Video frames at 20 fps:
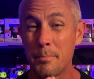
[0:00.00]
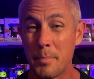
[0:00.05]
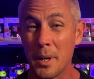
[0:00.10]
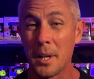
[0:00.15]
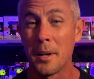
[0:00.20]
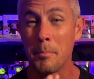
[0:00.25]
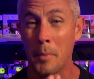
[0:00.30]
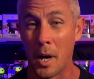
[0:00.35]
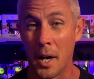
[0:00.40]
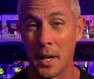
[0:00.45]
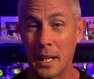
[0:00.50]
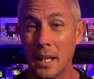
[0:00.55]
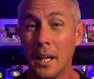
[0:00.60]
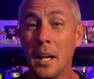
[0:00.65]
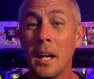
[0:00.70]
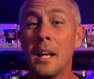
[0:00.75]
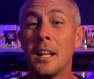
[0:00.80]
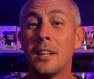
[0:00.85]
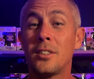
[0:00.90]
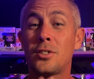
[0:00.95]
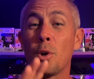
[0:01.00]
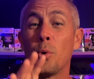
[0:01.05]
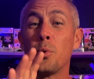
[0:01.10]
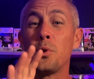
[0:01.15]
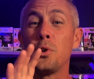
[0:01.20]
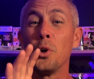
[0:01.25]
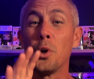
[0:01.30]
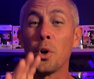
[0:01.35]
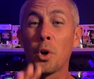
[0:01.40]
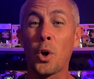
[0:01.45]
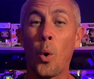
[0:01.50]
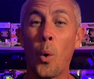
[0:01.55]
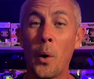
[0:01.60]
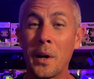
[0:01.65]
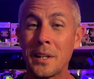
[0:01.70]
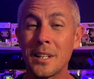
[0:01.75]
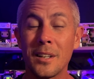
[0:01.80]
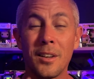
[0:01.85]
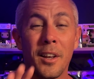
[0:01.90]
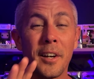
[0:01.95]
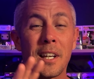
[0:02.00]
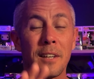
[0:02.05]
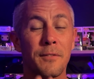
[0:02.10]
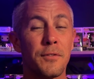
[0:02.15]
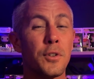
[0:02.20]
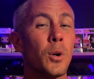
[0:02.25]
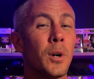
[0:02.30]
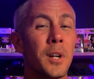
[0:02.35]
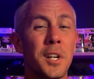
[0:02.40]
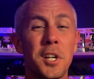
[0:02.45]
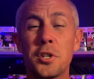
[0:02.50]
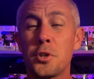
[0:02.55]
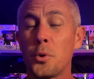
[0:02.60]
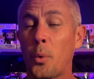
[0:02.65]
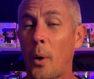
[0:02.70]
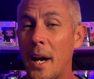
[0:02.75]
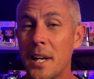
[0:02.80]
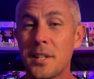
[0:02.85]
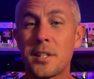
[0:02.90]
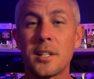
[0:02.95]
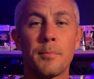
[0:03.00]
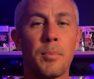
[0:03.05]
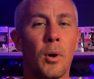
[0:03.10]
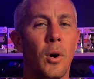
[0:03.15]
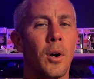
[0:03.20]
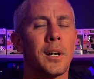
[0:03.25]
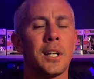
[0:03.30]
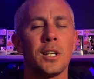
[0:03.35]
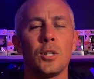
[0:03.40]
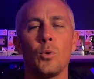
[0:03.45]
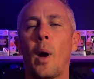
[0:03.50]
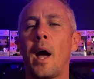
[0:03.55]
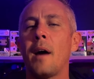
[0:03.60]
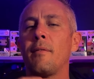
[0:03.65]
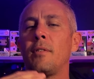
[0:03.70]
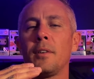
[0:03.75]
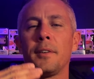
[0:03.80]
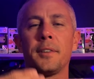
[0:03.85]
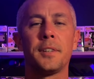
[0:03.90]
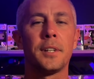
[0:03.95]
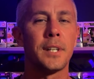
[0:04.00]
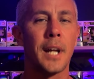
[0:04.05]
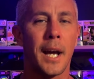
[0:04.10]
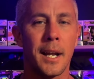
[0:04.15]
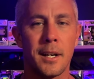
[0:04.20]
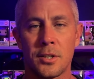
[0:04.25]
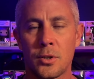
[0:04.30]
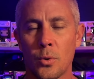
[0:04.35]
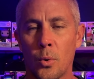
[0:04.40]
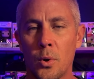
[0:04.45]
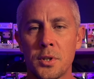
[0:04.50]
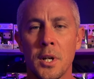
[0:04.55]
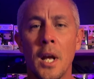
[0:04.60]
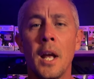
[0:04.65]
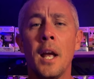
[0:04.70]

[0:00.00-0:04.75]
bit of money. So you're going to look, if you're into Jurassic Park and you have all of the dinosaurs